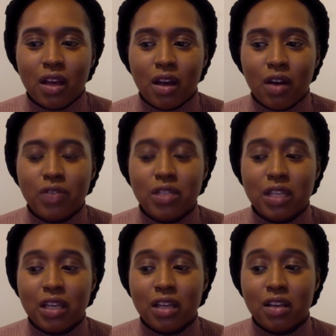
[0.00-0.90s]

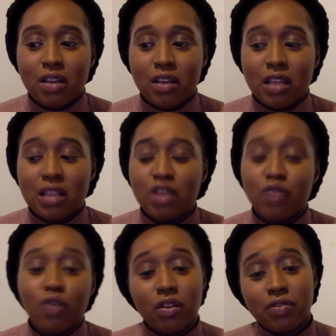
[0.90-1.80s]
obviously you've
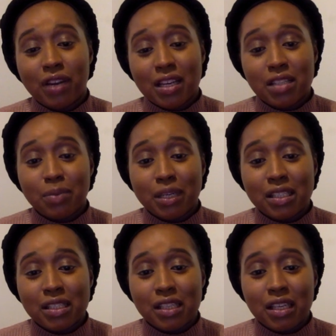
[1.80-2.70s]
got the
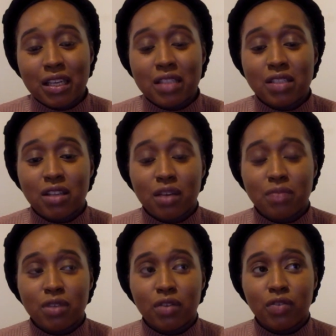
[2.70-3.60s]
flexibility in terms
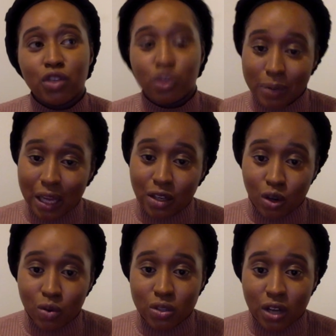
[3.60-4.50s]
of you plan your
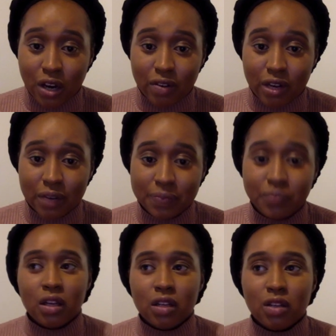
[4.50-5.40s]
own diary.
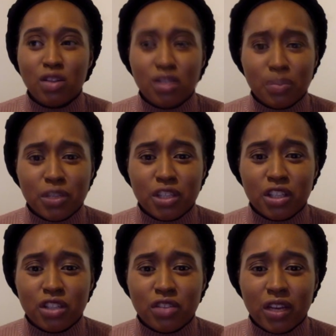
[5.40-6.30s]
Not so much in the
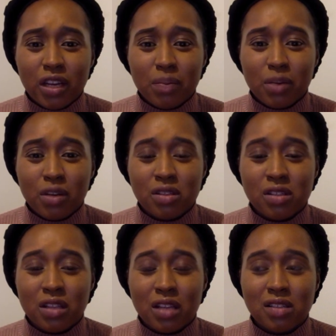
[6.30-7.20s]
training, because
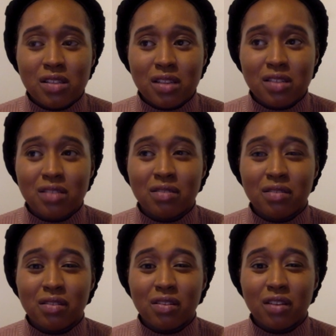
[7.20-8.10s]
there's certain
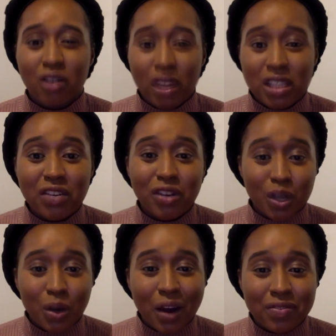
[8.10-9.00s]
criteria
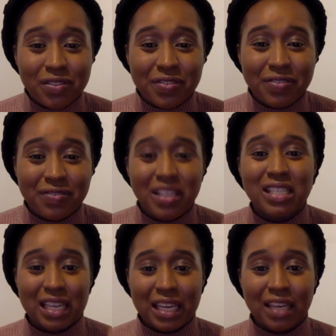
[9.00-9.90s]
you have to fit
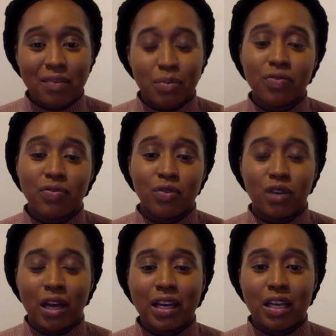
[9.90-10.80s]
in before,
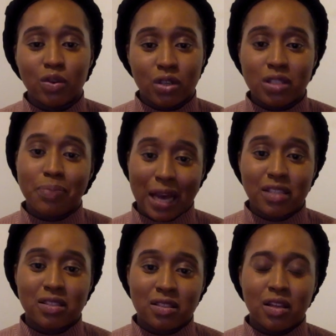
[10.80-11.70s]
like in order to
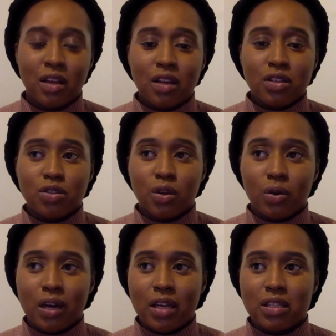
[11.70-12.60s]
pass. So
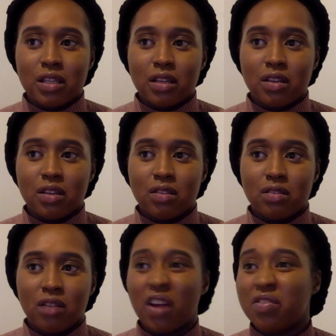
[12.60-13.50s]
as in,
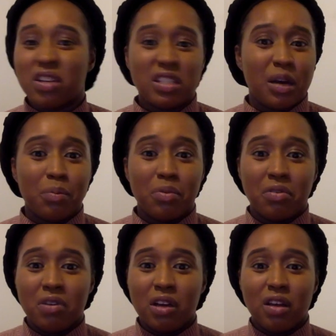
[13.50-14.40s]
like for example,
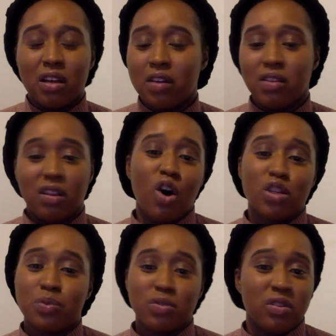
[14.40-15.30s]
in the
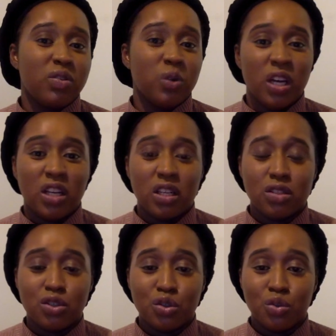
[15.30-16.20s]
hospital, if you're learning to
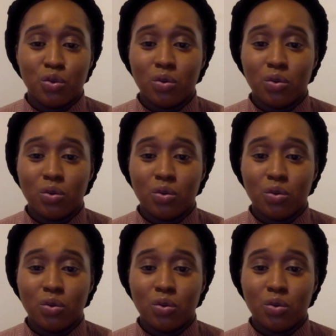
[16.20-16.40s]
do